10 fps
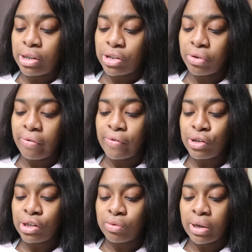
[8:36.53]
So the
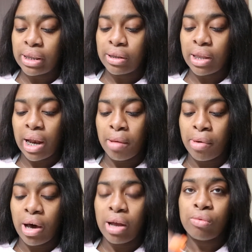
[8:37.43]
first one that I
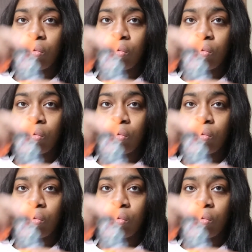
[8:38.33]
bought